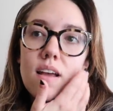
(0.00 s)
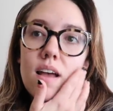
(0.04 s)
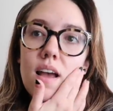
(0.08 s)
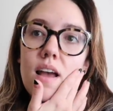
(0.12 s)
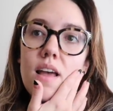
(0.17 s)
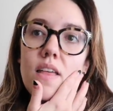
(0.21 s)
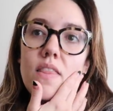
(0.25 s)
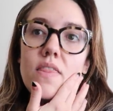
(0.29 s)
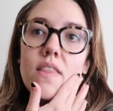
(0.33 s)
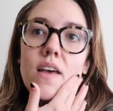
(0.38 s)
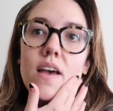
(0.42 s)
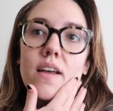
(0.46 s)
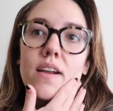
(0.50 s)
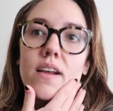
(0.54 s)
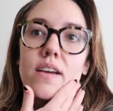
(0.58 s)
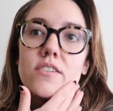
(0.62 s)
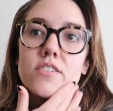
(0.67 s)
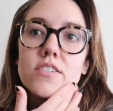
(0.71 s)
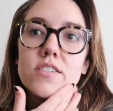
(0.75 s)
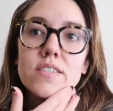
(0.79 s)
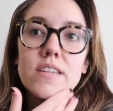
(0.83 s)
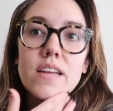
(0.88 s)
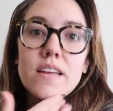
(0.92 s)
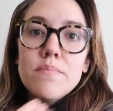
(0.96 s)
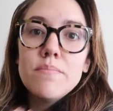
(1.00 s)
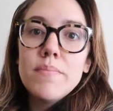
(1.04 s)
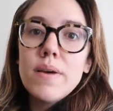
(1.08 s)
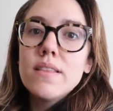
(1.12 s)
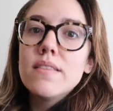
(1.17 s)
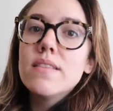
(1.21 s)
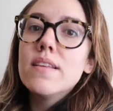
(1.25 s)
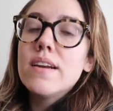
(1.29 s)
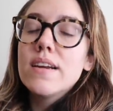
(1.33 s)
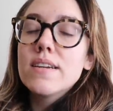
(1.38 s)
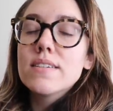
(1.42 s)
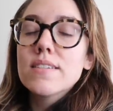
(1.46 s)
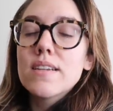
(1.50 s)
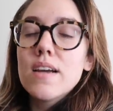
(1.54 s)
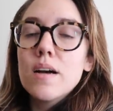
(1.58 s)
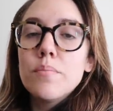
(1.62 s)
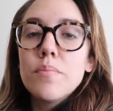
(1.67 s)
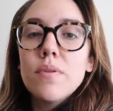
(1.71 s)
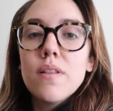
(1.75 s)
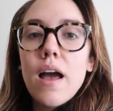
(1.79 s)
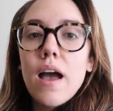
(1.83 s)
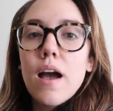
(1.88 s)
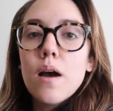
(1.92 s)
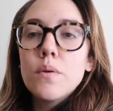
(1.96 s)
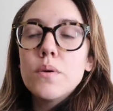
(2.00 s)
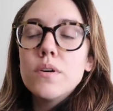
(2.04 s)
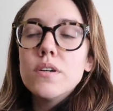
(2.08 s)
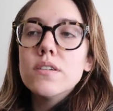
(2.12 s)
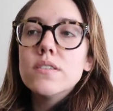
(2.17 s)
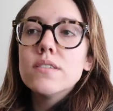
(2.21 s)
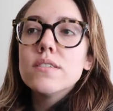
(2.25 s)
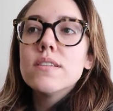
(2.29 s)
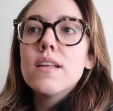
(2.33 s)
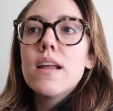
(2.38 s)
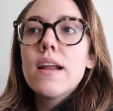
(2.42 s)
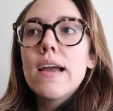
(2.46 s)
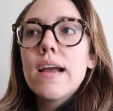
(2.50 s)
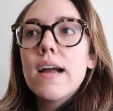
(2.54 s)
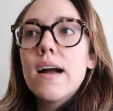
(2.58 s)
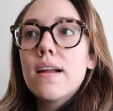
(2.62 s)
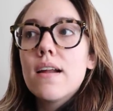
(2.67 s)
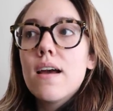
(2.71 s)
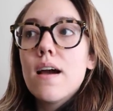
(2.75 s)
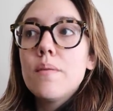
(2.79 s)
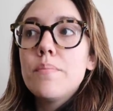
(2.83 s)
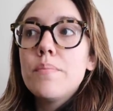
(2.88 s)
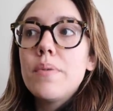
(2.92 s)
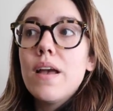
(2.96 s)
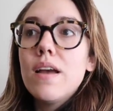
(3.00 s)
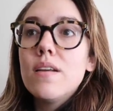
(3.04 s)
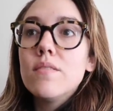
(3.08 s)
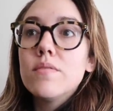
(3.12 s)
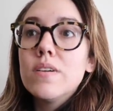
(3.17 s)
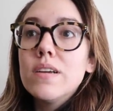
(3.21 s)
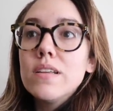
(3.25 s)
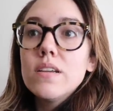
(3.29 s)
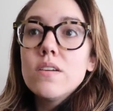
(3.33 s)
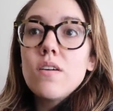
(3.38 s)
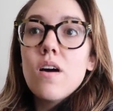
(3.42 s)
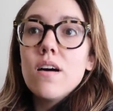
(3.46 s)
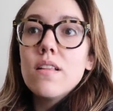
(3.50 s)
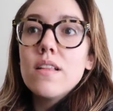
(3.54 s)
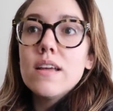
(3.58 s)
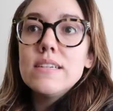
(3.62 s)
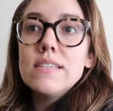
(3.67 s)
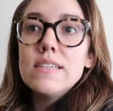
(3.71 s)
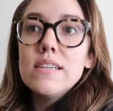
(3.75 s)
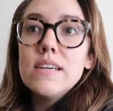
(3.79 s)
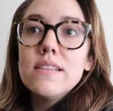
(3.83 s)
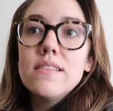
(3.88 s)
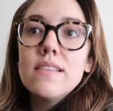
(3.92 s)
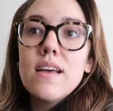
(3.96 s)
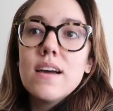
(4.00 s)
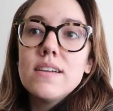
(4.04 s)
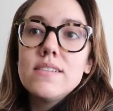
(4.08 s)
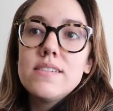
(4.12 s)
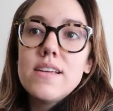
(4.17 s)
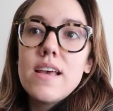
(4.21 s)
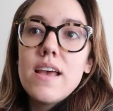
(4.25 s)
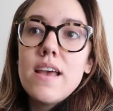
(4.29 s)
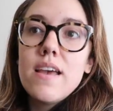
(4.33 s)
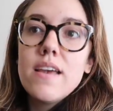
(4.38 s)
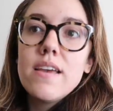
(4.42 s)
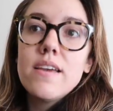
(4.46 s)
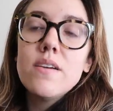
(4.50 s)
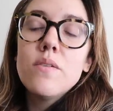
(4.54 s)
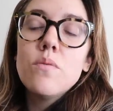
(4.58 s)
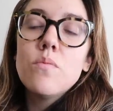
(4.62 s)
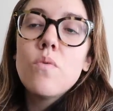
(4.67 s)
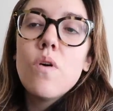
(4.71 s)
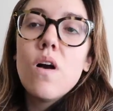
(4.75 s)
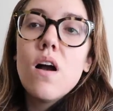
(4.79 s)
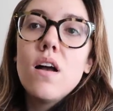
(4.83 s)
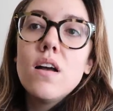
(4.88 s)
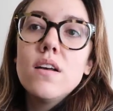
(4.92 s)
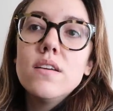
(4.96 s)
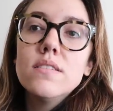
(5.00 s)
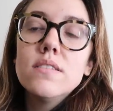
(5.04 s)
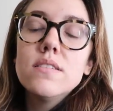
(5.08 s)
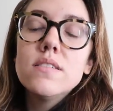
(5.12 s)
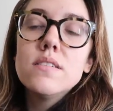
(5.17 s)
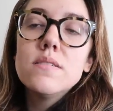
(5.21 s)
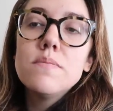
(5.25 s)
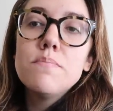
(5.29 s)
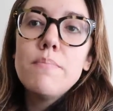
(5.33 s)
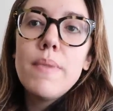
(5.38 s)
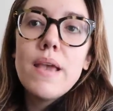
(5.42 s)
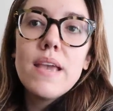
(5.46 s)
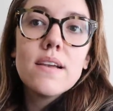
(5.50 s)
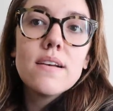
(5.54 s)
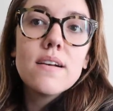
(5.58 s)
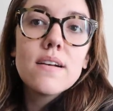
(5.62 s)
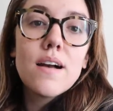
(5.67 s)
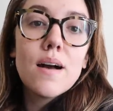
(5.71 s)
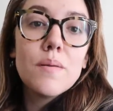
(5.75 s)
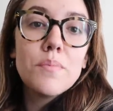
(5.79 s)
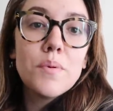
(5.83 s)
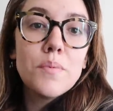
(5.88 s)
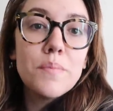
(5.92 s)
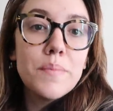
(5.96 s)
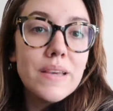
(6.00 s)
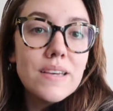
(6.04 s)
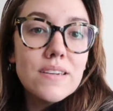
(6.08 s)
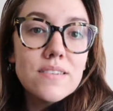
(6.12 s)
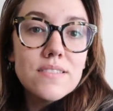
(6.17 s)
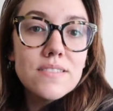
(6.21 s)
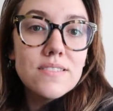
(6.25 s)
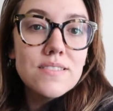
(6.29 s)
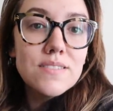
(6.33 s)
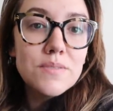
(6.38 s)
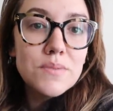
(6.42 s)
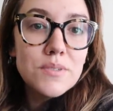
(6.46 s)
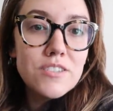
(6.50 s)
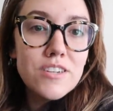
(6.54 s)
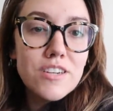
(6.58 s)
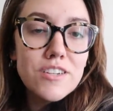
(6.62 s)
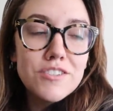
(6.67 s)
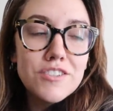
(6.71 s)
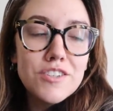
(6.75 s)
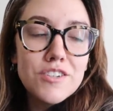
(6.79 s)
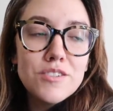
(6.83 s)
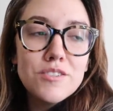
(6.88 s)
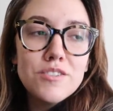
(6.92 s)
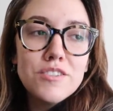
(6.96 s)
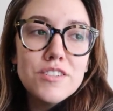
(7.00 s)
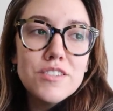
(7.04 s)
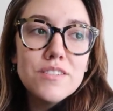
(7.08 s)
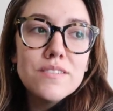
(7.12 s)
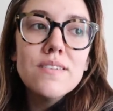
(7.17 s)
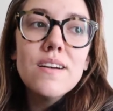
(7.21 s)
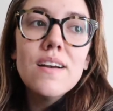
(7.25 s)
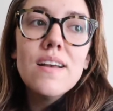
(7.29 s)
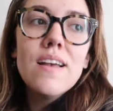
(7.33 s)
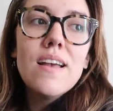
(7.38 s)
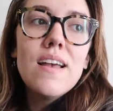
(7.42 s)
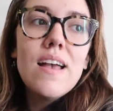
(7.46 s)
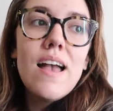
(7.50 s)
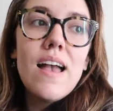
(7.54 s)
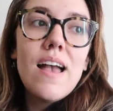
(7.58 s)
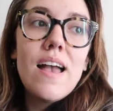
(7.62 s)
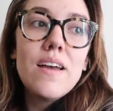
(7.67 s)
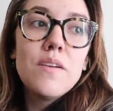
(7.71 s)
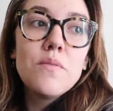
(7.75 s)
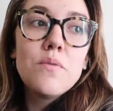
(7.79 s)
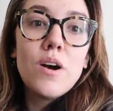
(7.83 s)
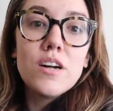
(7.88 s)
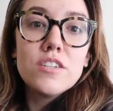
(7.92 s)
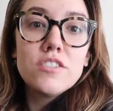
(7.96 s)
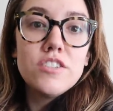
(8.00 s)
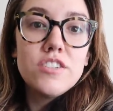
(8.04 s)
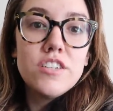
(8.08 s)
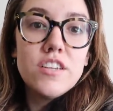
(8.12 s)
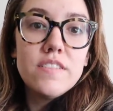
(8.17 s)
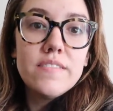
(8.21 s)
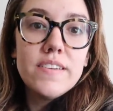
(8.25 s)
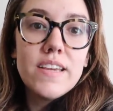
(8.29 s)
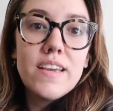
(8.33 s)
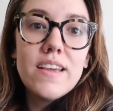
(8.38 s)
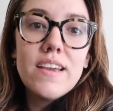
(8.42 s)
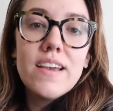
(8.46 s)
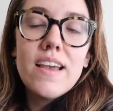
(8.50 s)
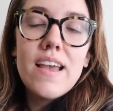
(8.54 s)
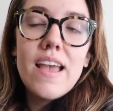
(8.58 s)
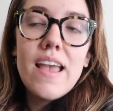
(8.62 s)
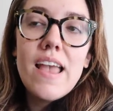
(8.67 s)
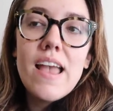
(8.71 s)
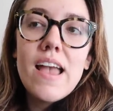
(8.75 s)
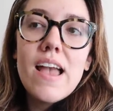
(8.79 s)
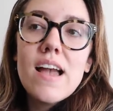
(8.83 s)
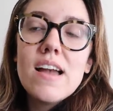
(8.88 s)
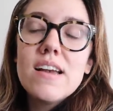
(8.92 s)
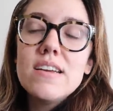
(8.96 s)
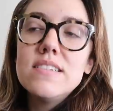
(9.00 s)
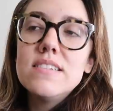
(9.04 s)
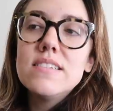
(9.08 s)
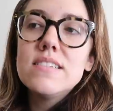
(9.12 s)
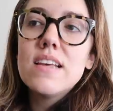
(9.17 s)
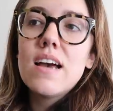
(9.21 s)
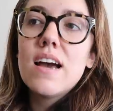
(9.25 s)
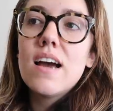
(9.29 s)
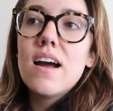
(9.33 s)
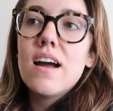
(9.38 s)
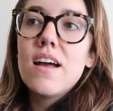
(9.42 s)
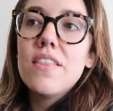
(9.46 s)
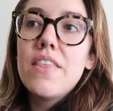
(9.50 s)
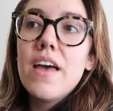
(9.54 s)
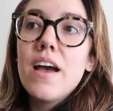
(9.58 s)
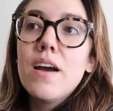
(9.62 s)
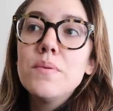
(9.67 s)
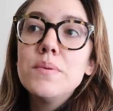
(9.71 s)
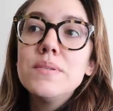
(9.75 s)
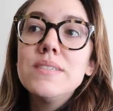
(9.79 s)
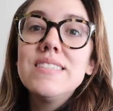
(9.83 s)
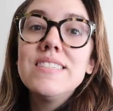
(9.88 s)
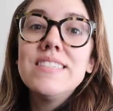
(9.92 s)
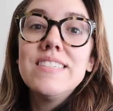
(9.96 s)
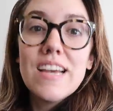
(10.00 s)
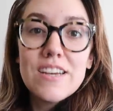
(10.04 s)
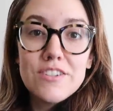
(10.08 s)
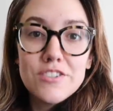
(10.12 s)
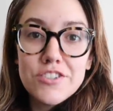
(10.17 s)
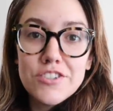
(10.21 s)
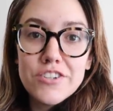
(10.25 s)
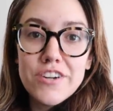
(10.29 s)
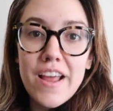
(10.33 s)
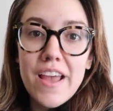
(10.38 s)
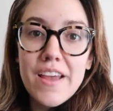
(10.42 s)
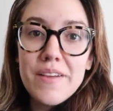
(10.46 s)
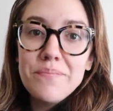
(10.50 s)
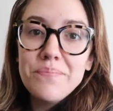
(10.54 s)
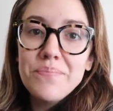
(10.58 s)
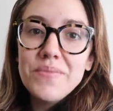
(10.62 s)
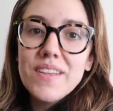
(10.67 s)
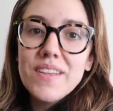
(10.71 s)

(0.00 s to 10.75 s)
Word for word: And then I just stayed in bed the next couple hours, and then I got up, and really all I did that day was make a couple meals, which I showed you, and watch TV. And that was yesterday.